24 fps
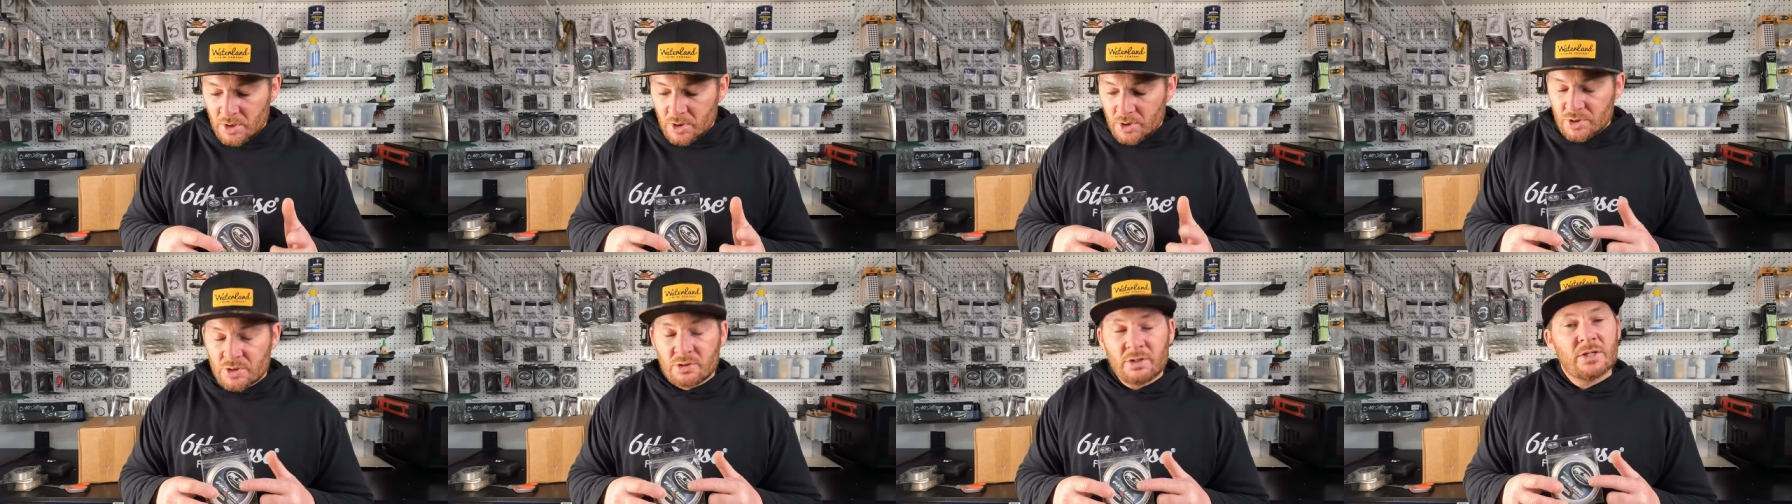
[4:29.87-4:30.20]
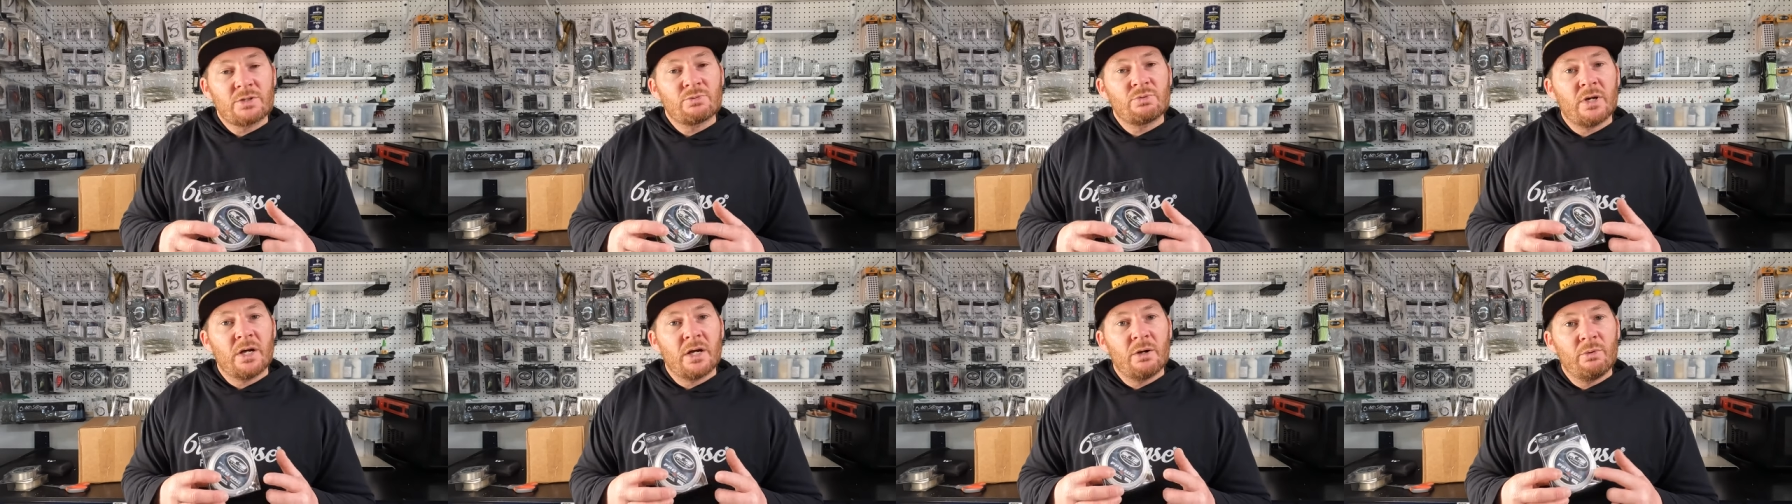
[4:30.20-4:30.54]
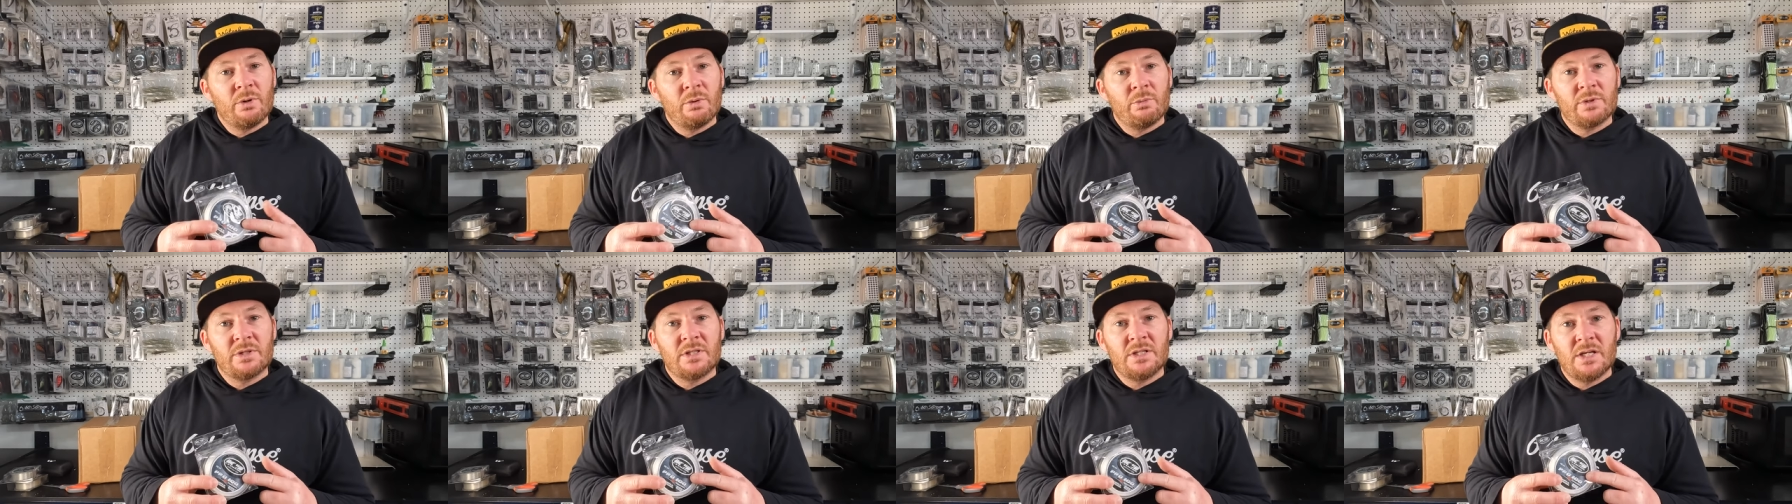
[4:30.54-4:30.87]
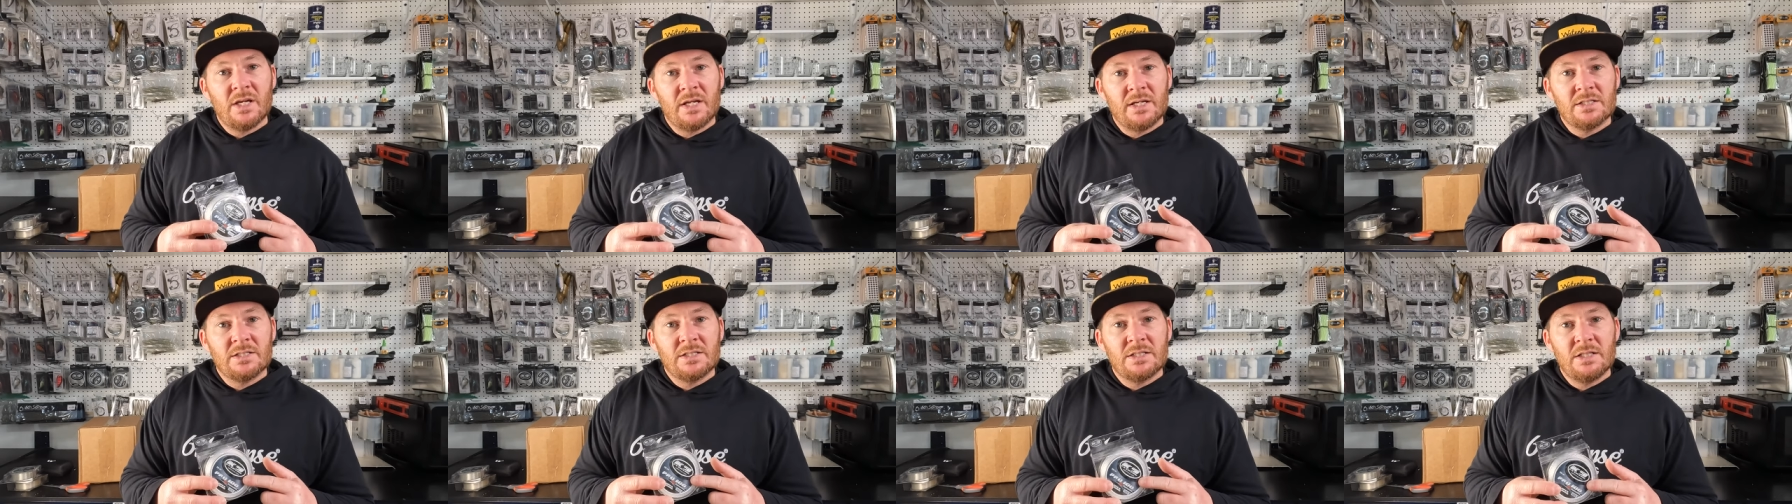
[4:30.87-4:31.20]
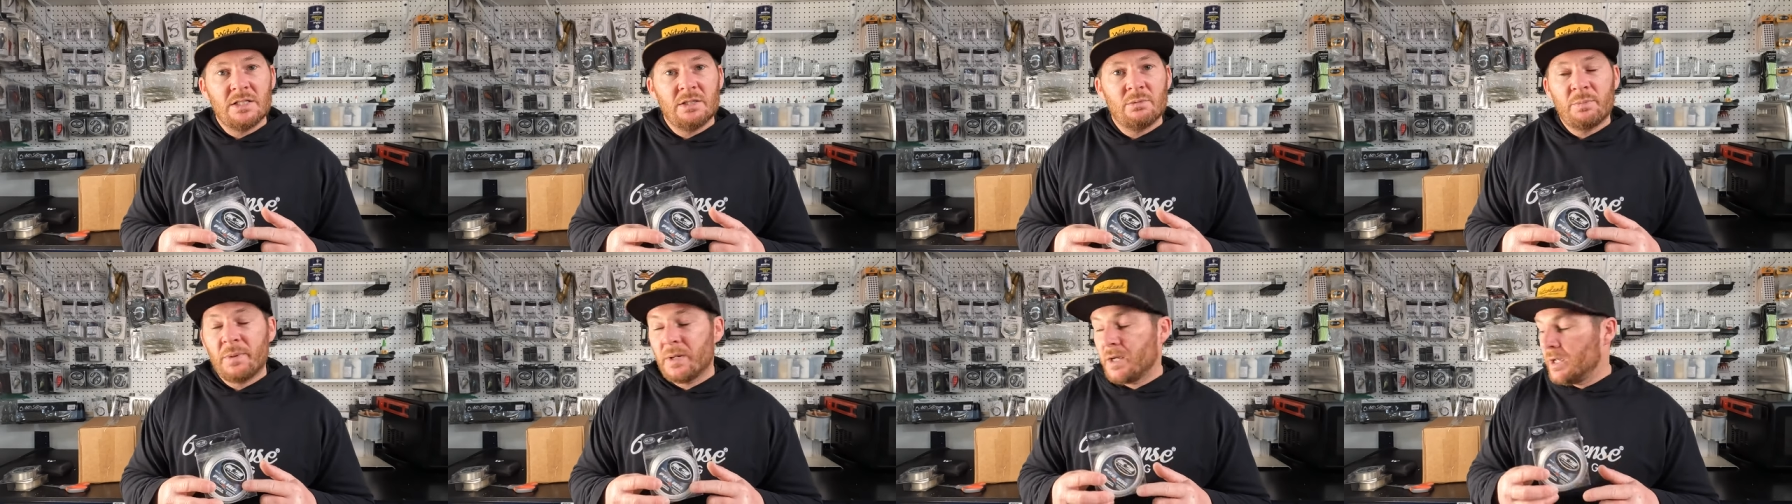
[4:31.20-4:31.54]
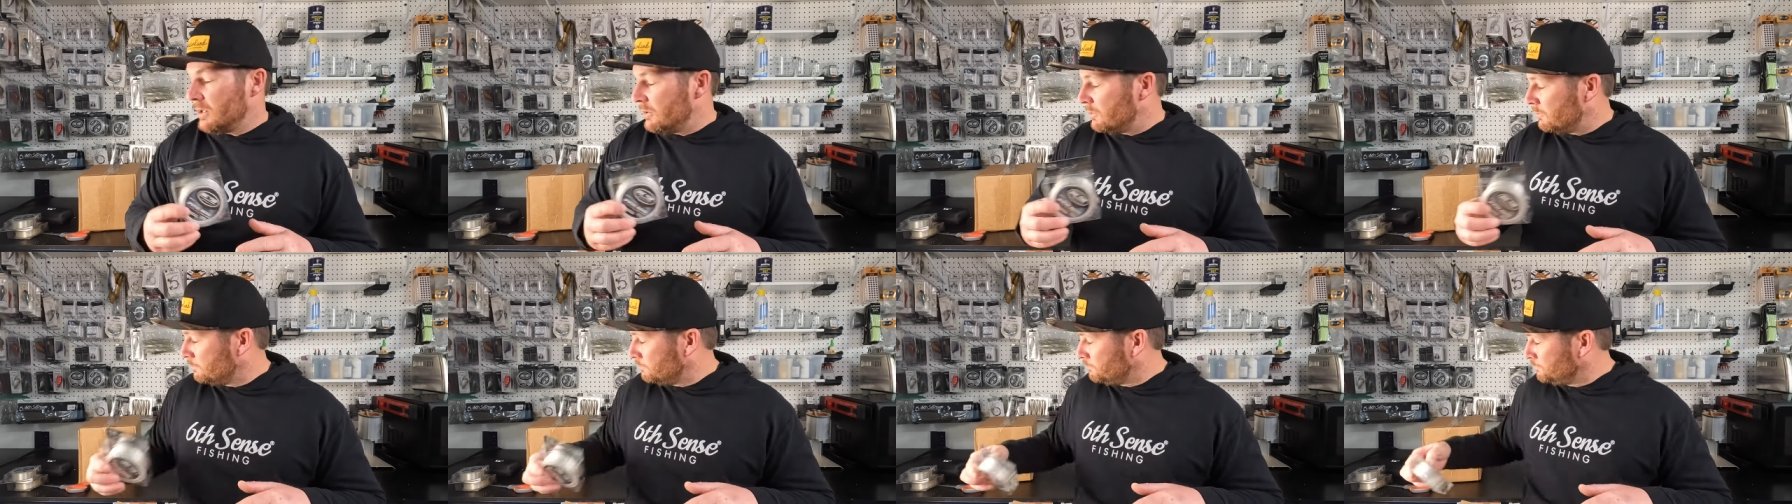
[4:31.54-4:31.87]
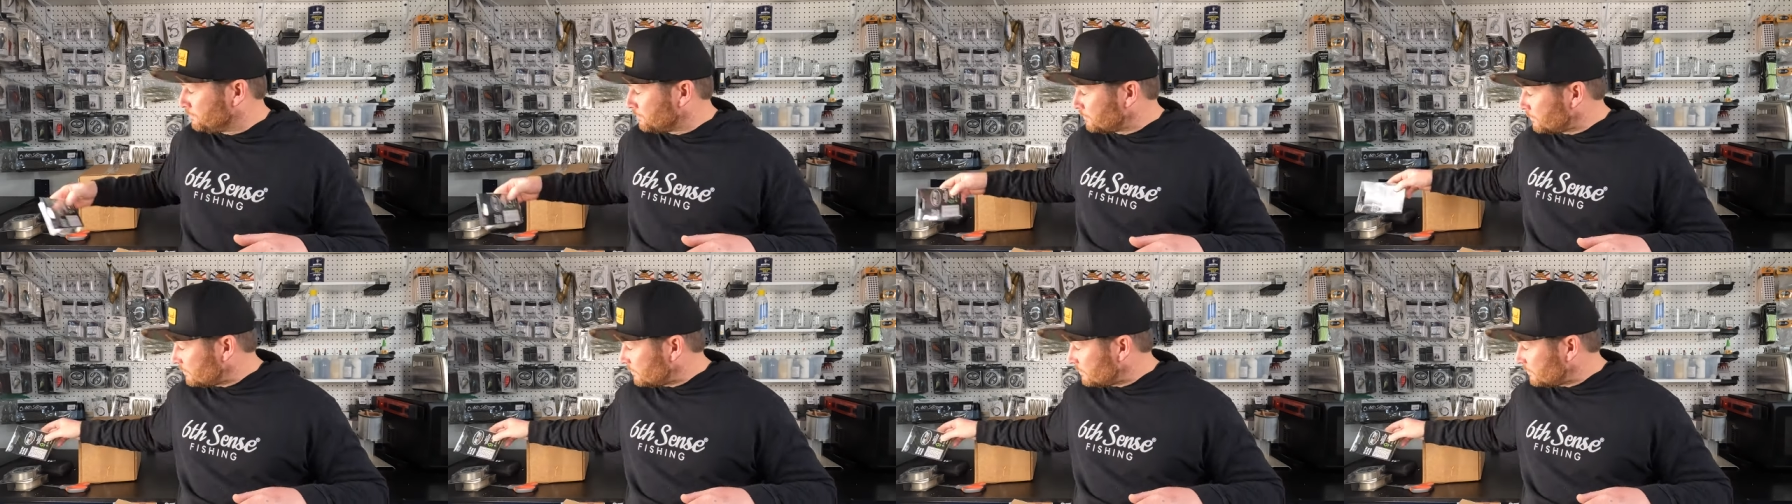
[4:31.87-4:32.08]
So that's why I went with the 18-pound.